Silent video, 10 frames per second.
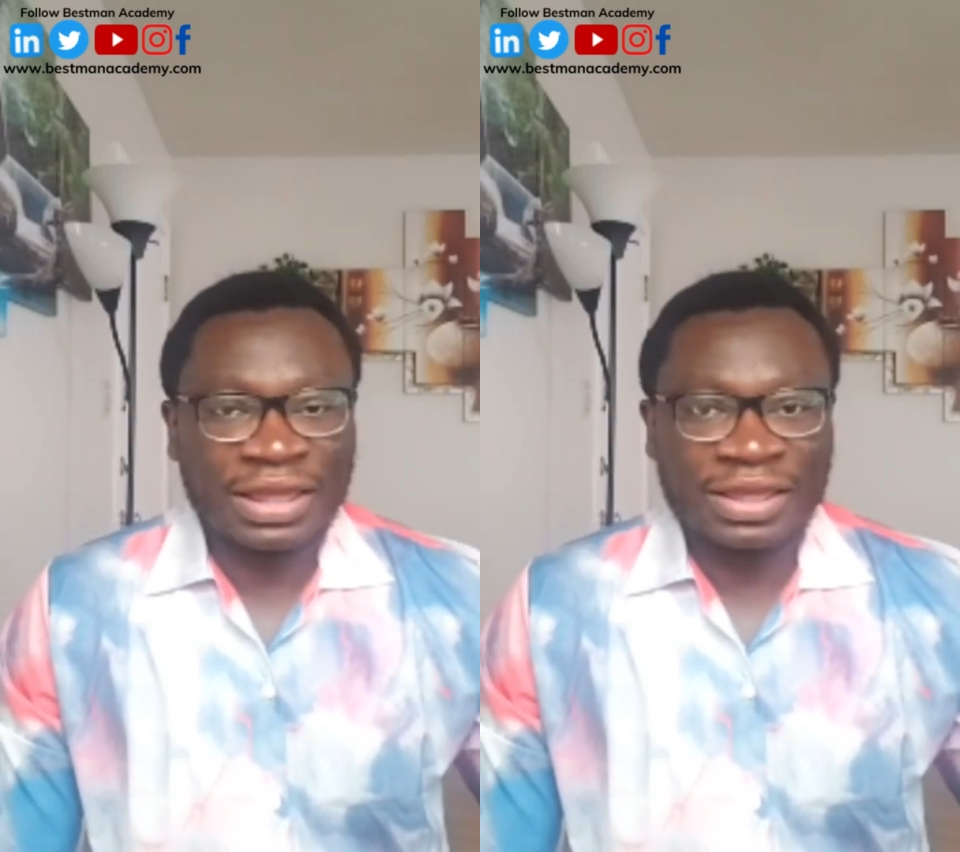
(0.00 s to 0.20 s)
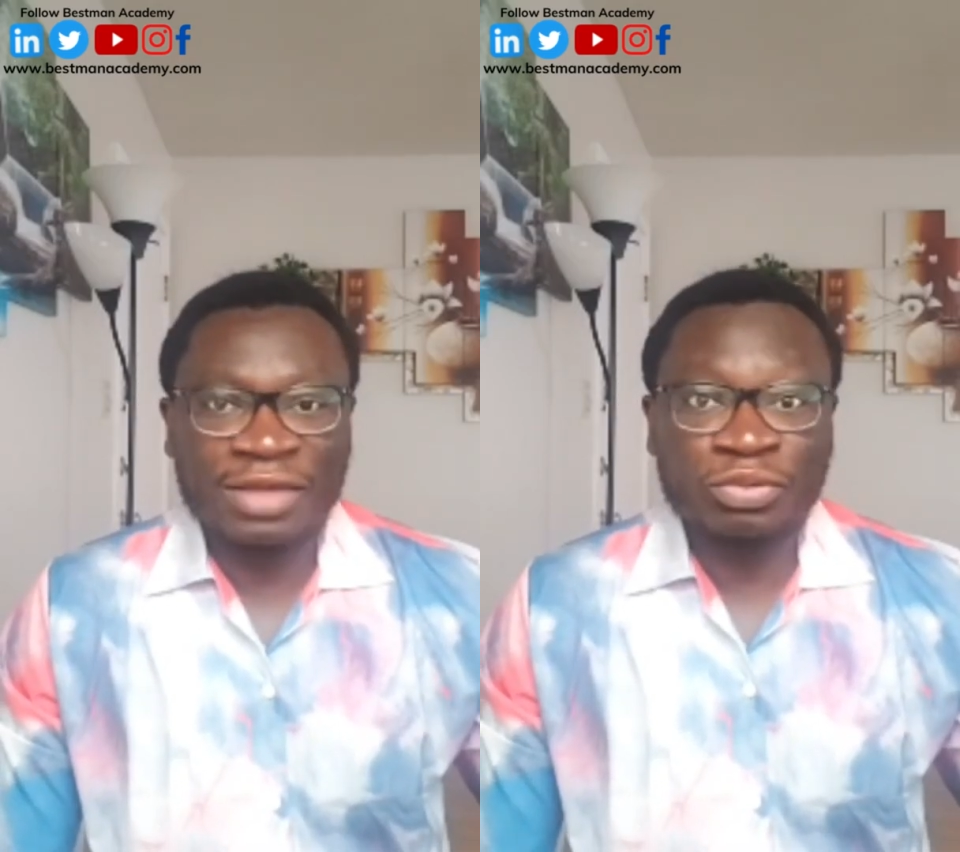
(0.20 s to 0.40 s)

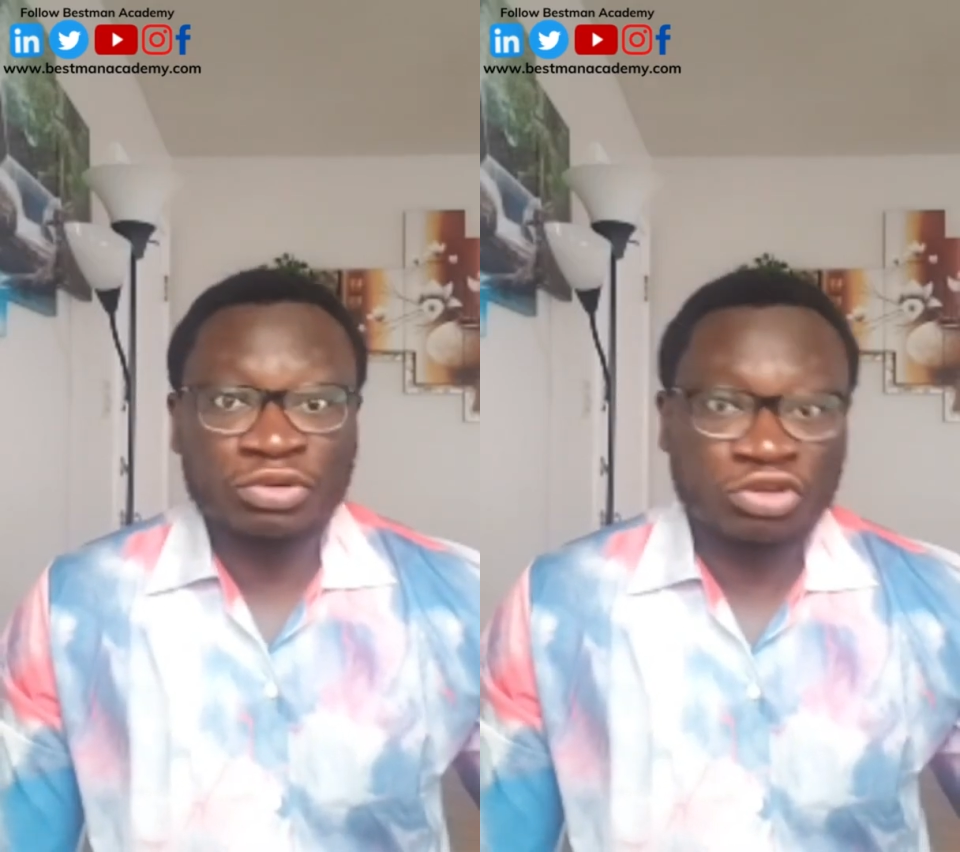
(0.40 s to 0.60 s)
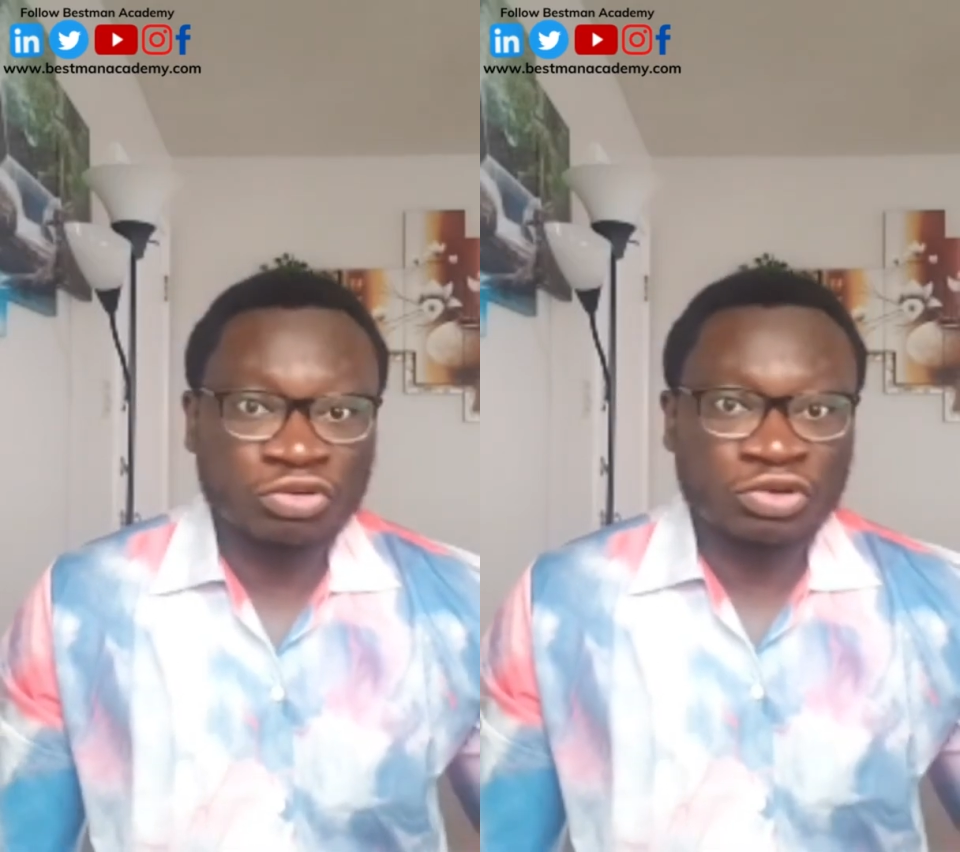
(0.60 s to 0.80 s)
they are
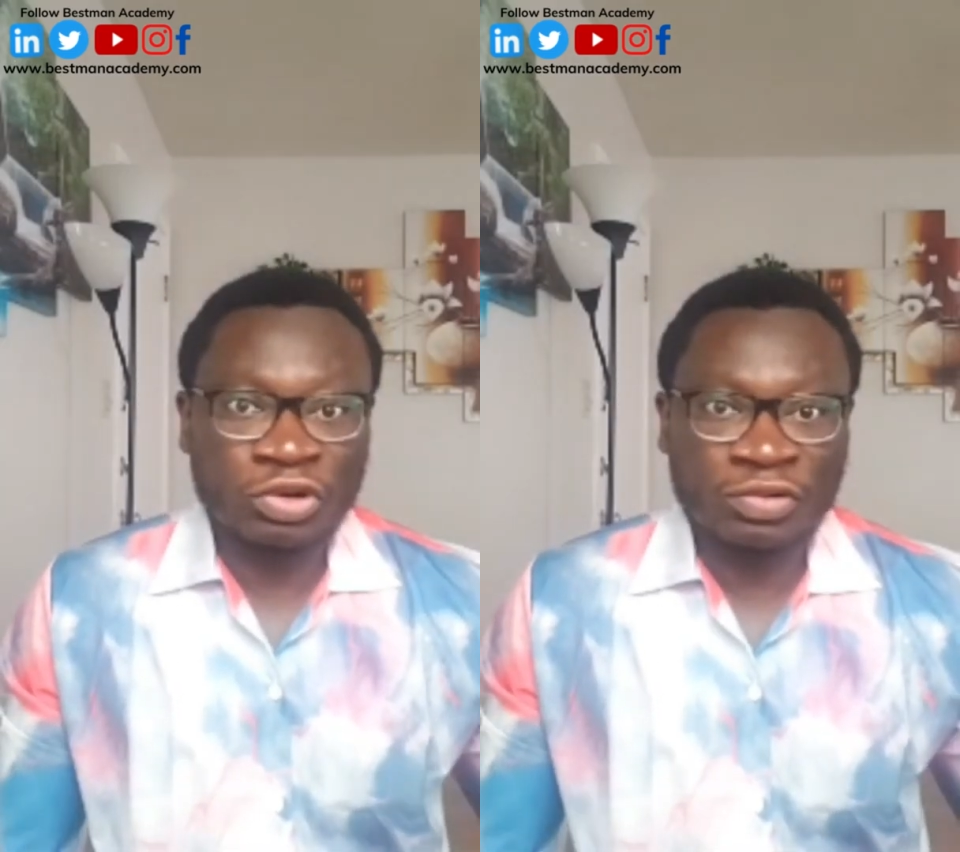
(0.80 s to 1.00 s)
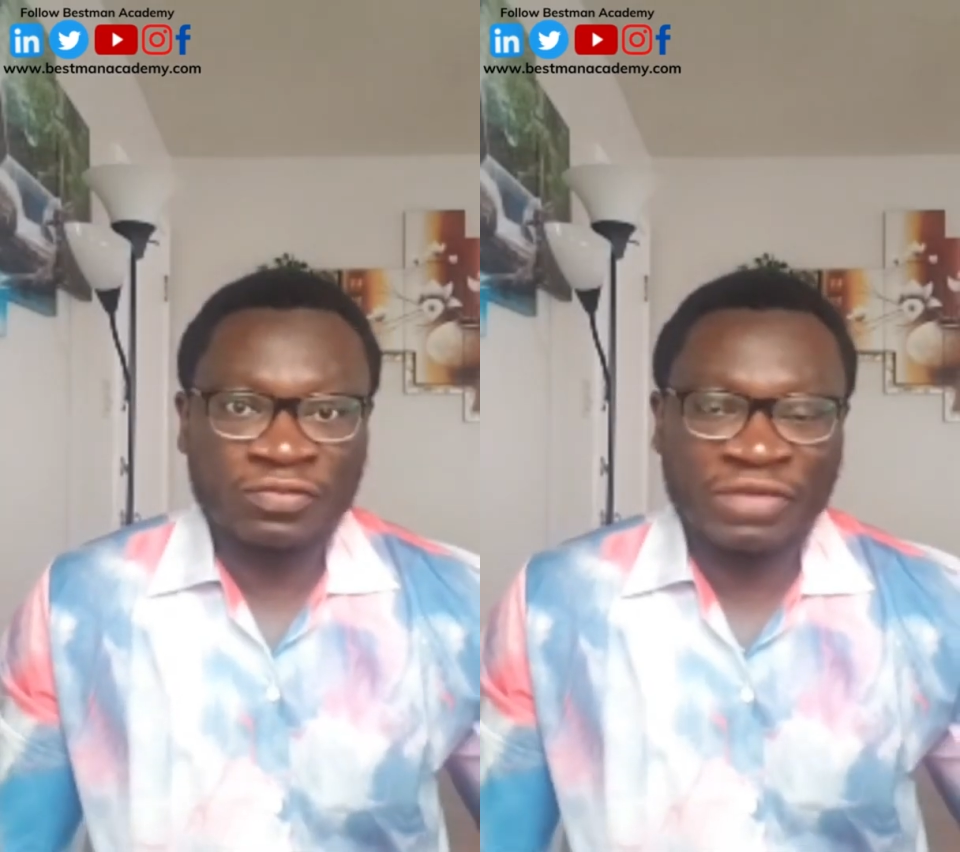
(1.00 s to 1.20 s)
able
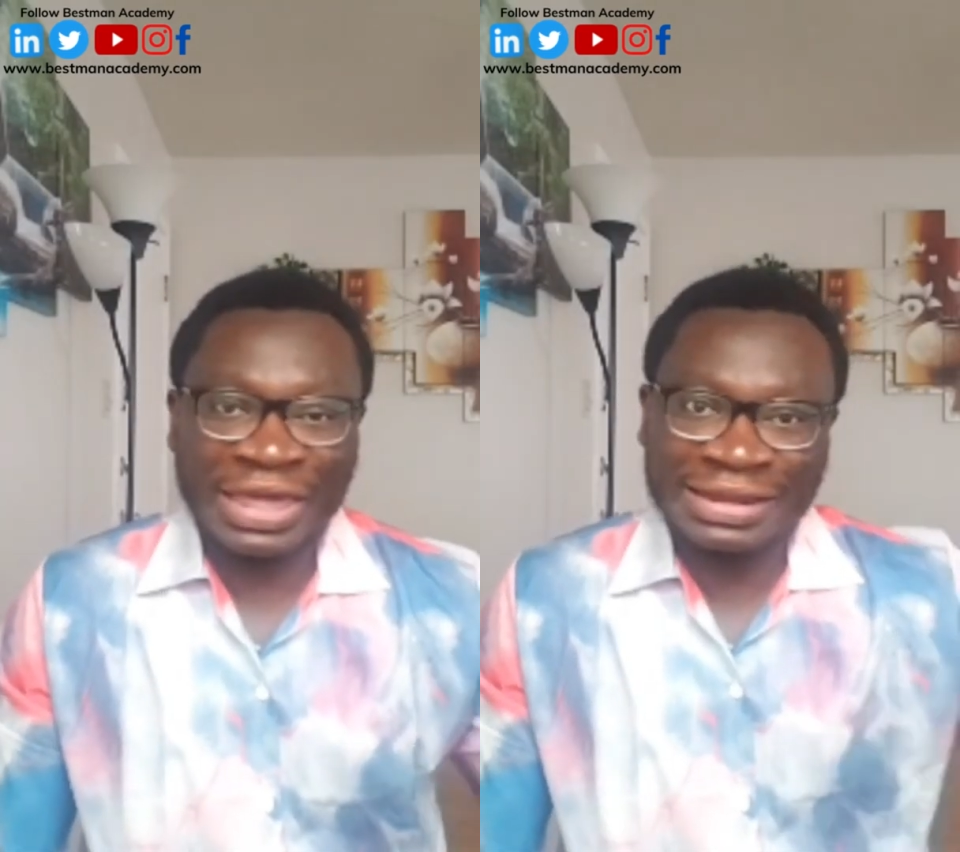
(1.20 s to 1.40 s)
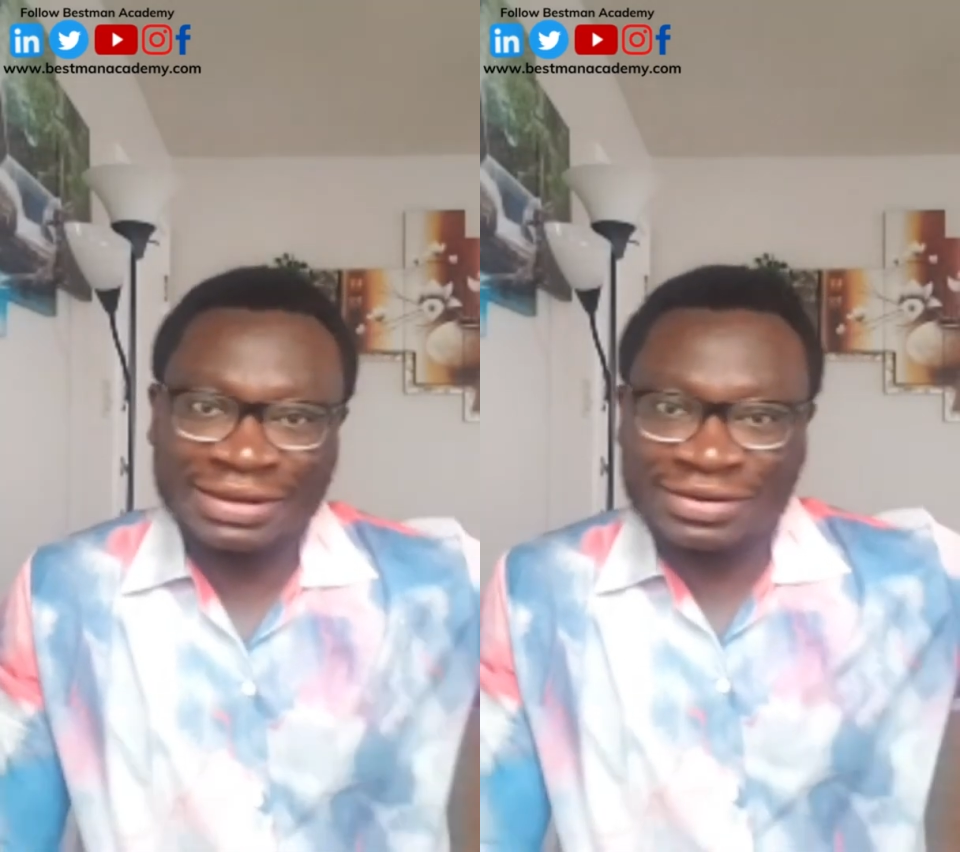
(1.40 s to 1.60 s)
to you know
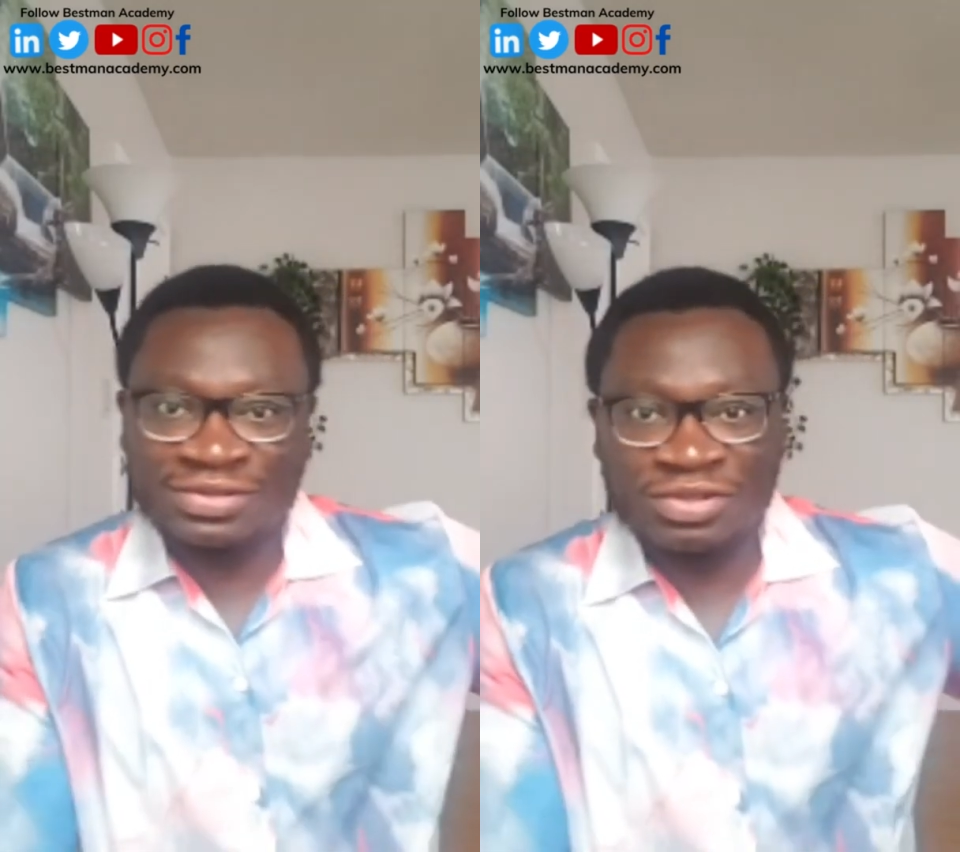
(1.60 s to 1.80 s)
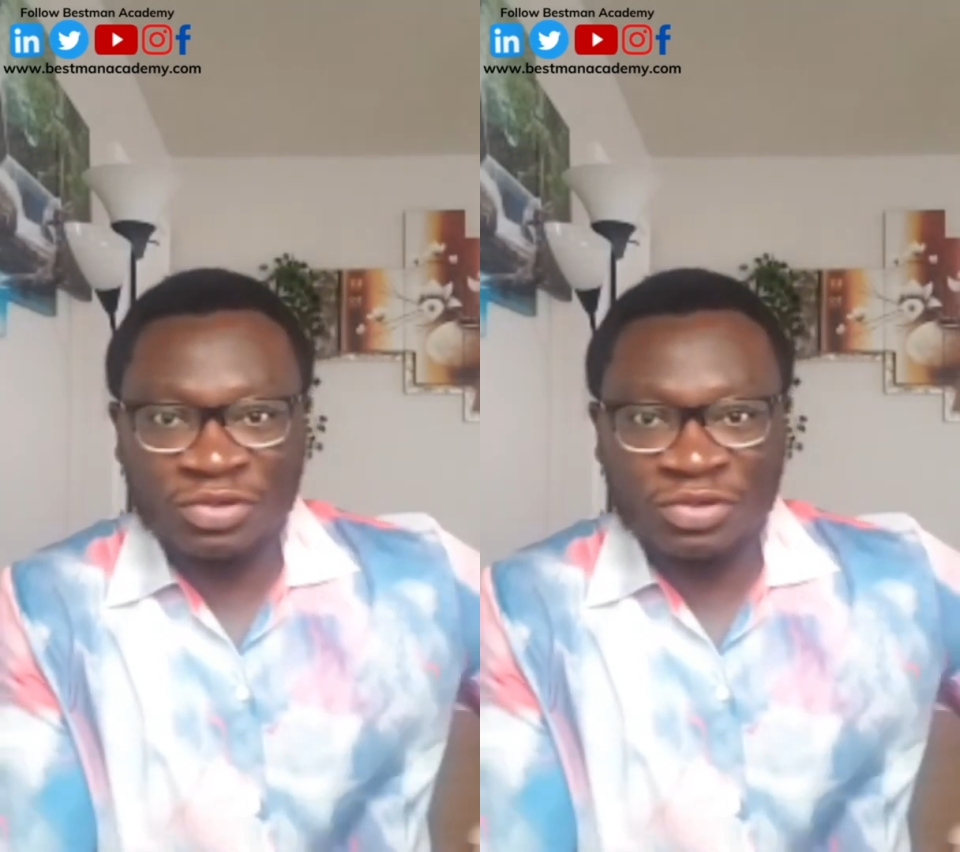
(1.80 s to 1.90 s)
find